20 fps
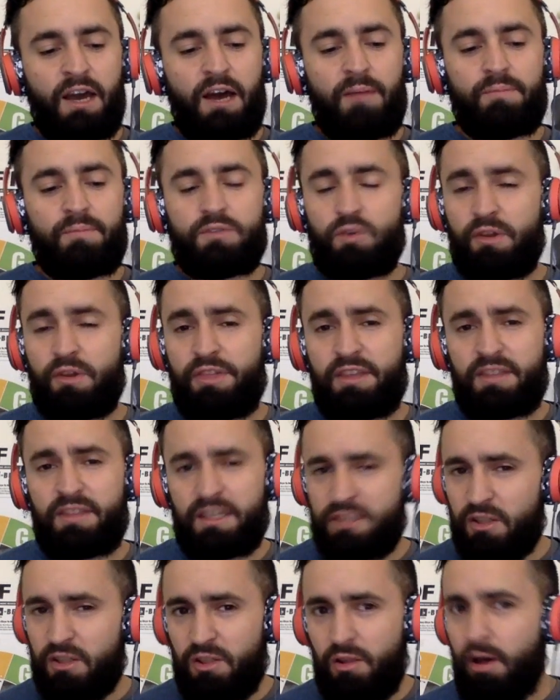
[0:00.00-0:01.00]
So I think
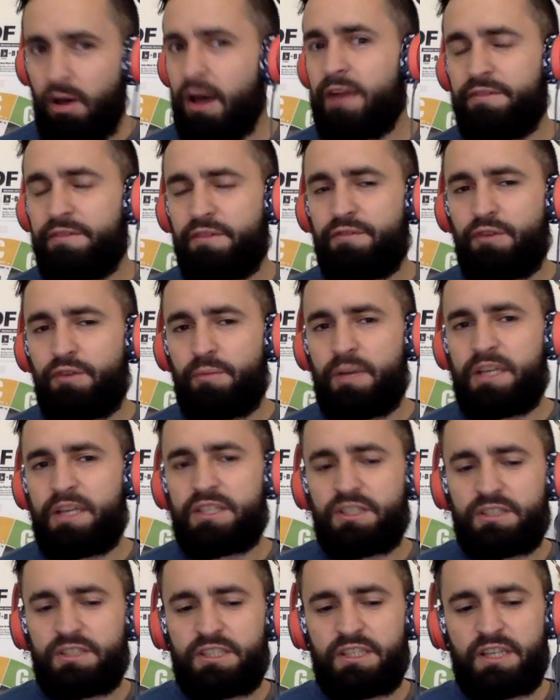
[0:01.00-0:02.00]
that's a lot of
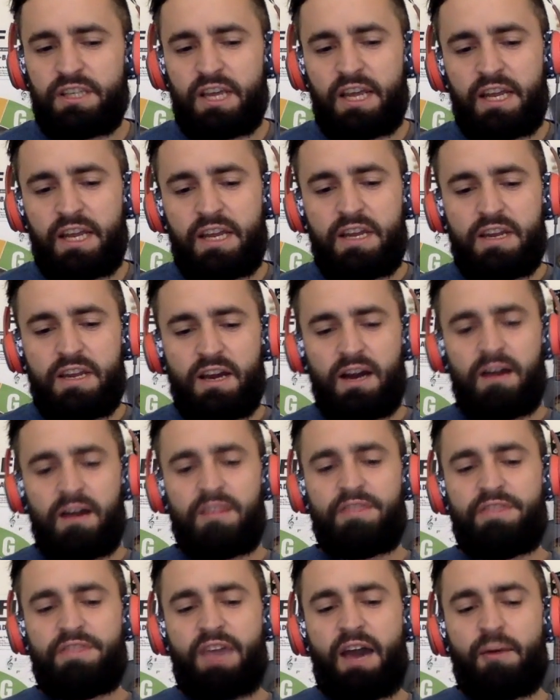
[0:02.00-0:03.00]
information today.
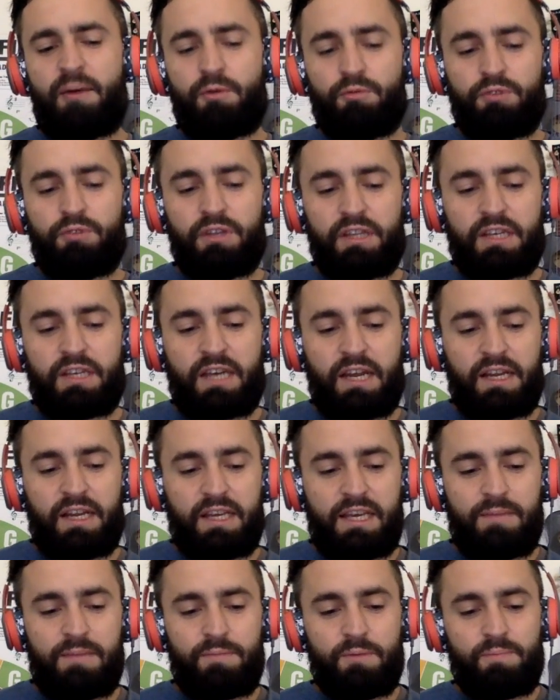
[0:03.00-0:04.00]
That will really kind of
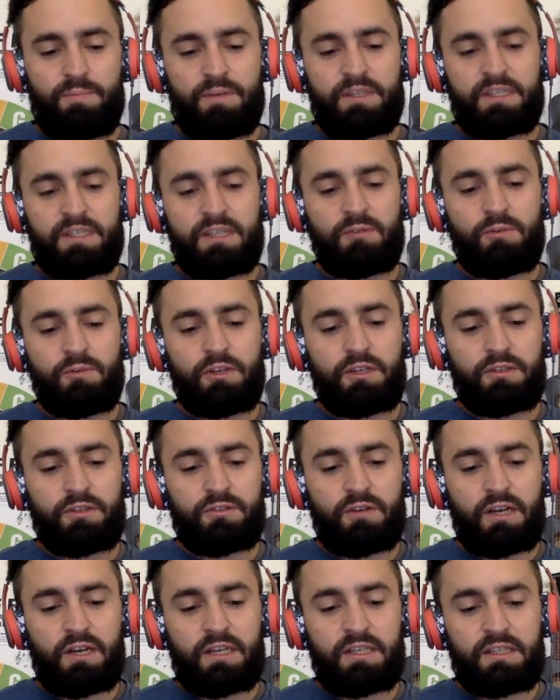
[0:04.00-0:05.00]
keep you busy in what you're
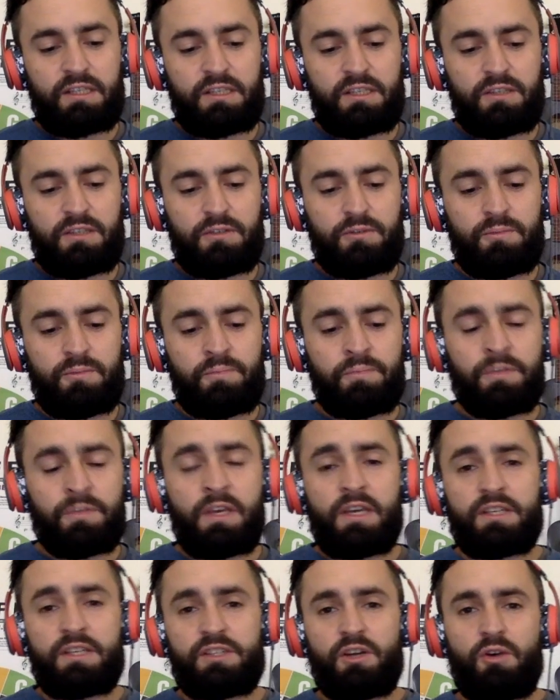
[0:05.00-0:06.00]
trying to do.
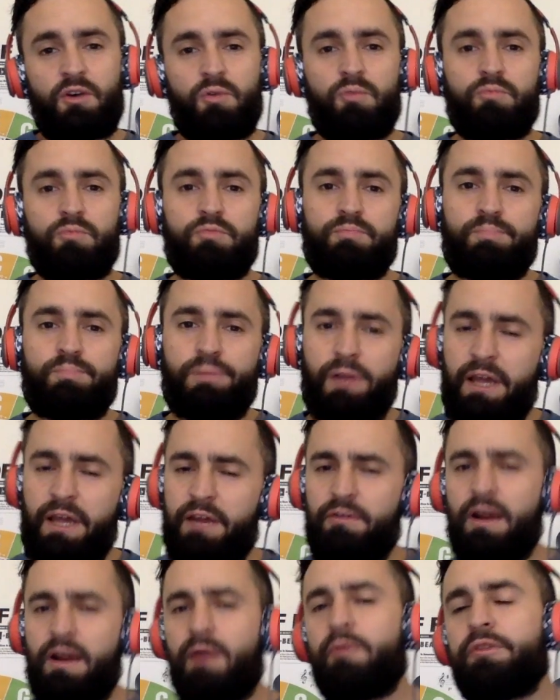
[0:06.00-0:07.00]
So play
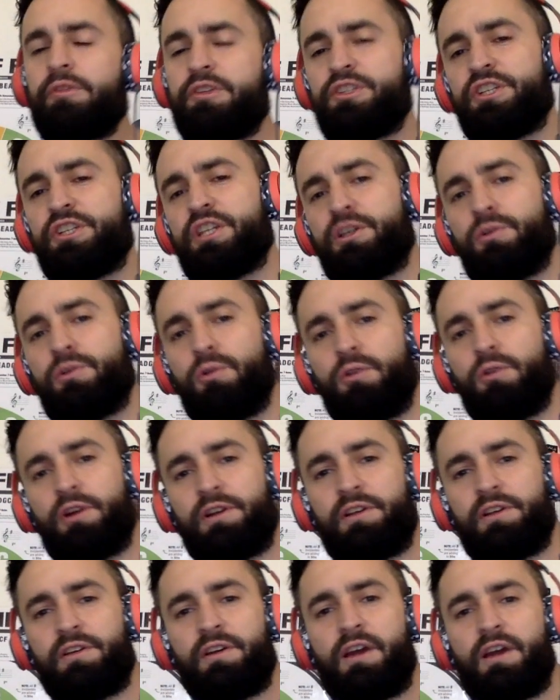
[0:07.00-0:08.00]
around with the G
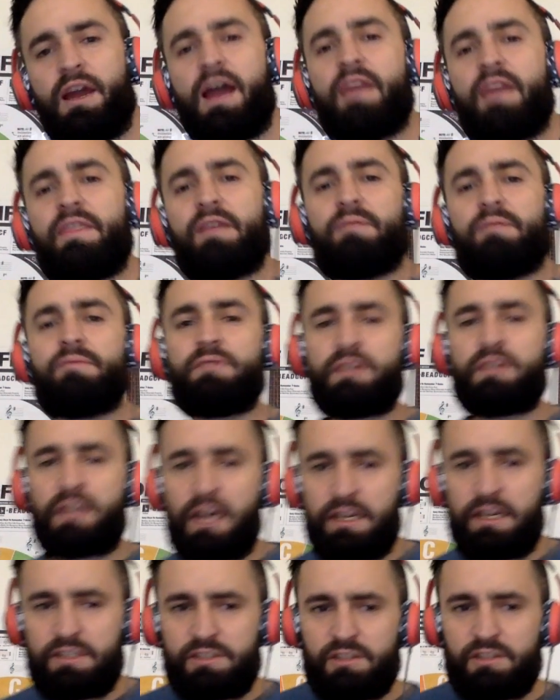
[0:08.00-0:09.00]
chord and then
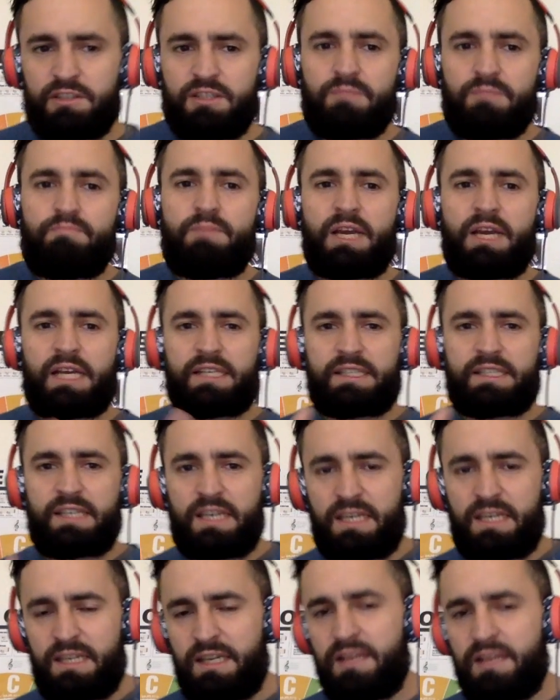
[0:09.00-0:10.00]
kind of start to mix
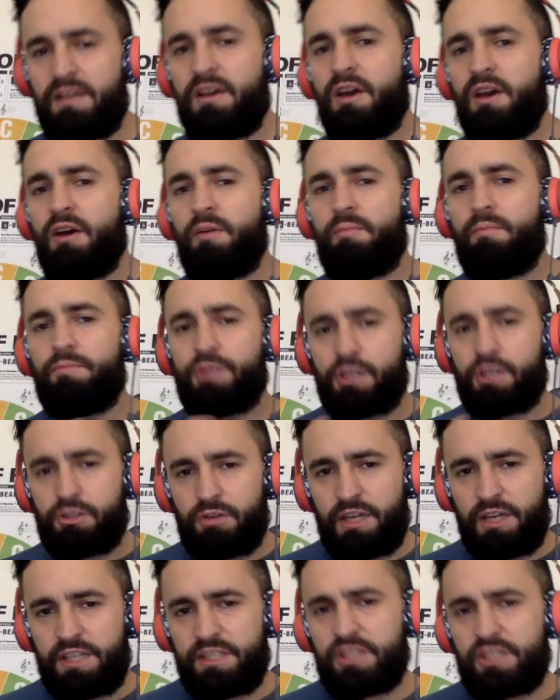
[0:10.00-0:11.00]
in the
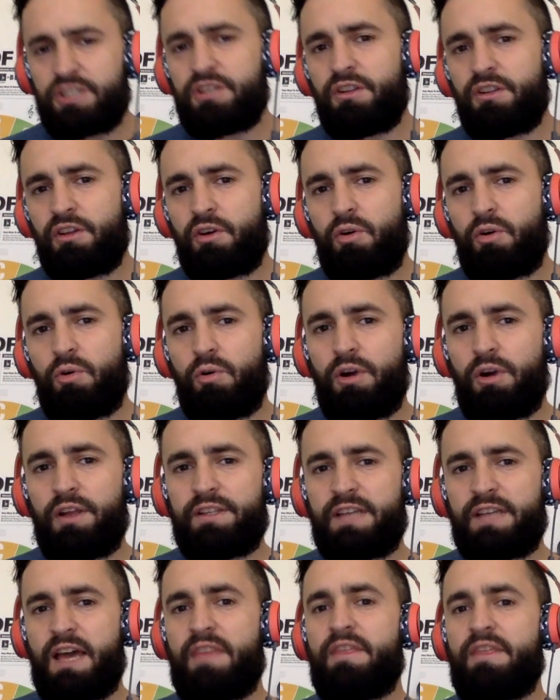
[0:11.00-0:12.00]
transition of the
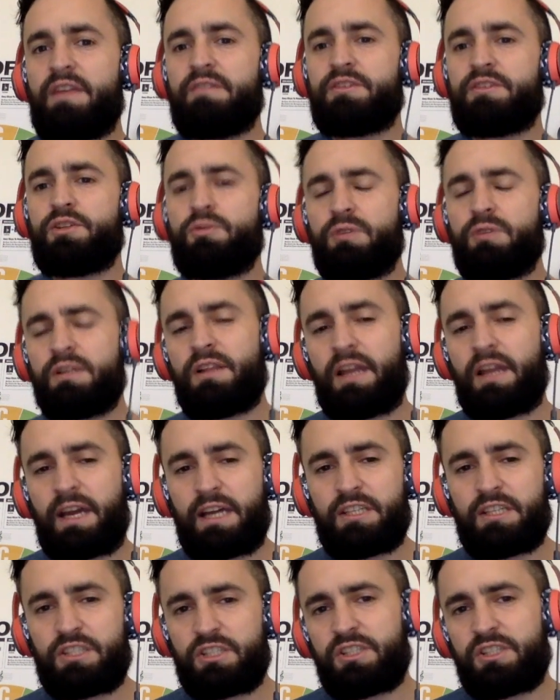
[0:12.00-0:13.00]
chords, and then do it like
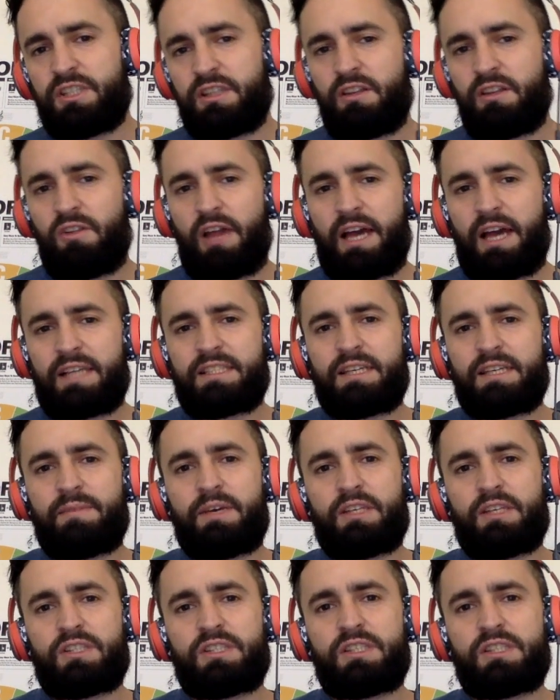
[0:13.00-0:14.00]
I just did the last time,
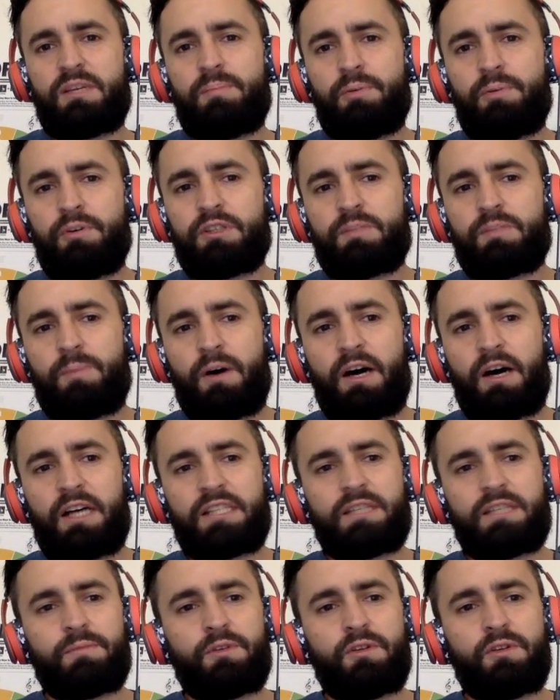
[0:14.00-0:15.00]
as simple as
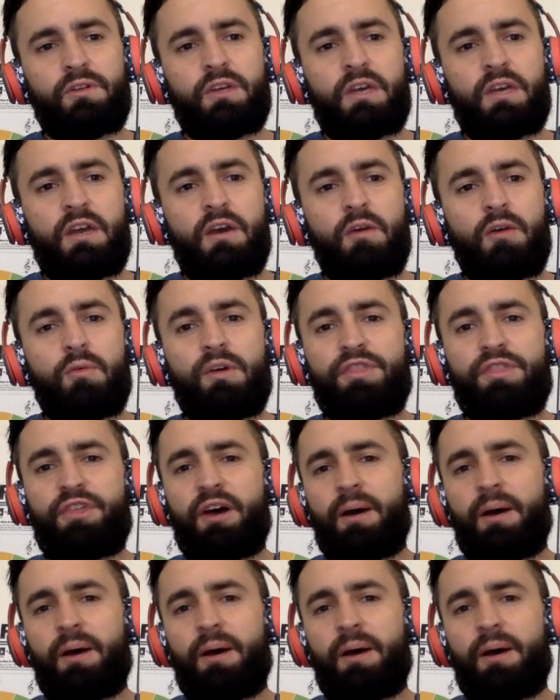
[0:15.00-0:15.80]
possible with